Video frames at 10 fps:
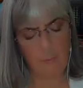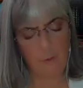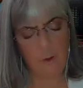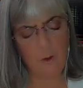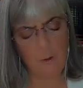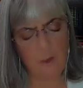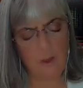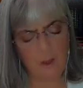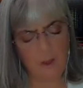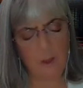No,
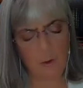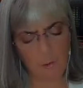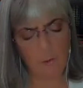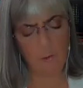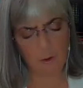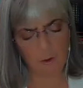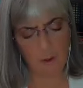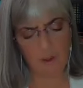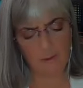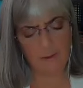particularly
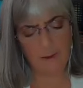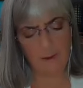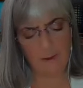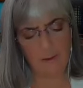noteworthy is that